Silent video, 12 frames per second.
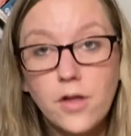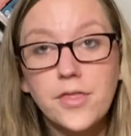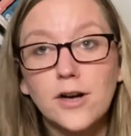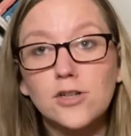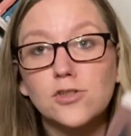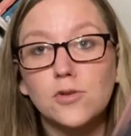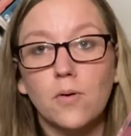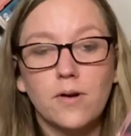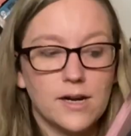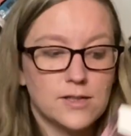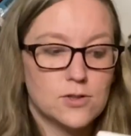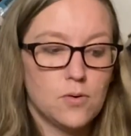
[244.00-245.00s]
their
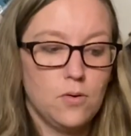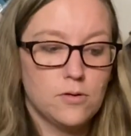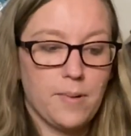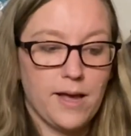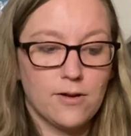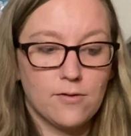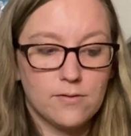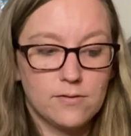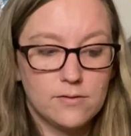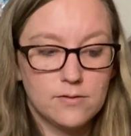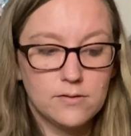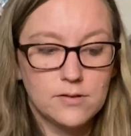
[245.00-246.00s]
stories told by
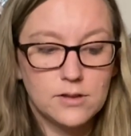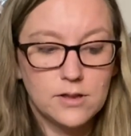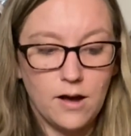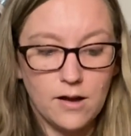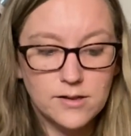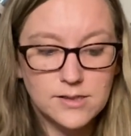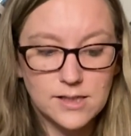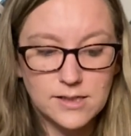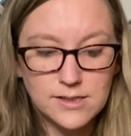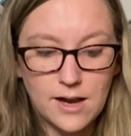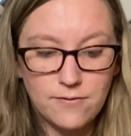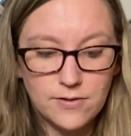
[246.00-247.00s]

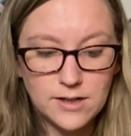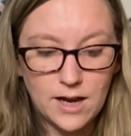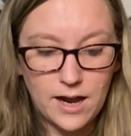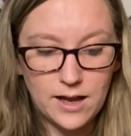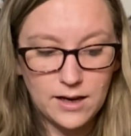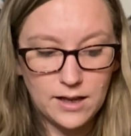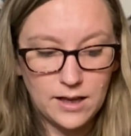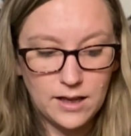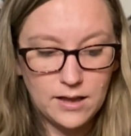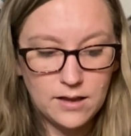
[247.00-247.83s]
goddesses. Aphrodite